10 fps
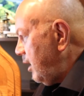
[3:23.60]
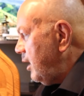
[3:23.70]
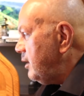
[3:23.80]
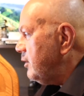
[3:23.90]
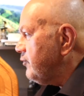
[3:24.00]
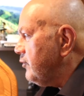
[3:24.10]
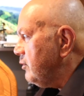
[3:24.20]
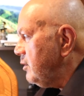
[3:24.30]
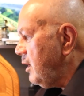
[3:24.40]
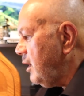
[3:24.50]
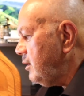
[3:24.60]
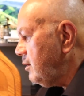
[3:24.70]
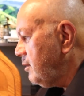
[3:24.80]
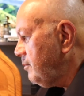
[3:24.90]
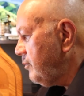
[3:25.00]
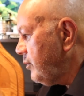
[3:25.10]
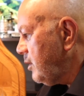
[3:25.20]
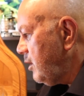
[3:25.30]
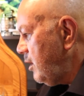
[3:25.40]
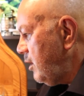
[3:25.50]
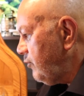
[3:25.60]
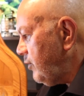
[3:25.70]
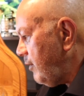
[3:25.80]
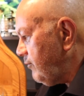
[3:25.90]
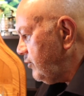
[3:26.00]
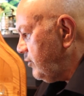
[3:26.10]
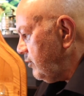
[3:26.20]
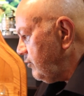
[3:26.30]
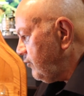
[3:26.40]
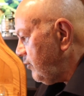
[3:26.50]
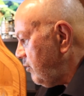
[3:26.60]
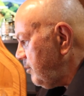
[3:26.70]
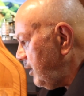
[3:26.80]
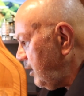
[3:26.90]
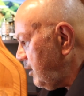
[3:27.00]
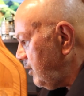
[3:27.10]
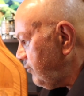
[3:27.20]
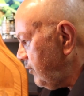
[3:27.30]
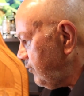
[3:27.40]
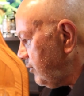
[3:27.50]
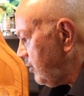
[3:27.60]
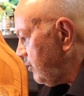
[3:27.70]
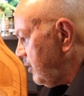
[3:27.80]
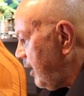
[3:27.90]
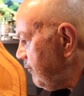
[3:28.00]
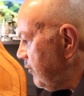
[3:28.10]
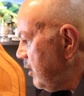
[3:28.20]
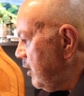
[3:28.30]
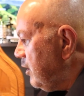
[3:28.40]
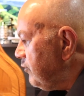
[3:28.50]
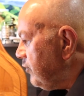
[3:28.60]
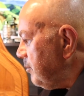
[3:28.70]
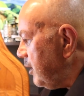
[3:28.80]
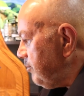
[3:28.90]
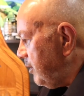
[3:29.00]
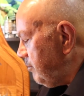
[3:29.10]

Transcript: Had Esther not traveled to so many countries in her life, she might be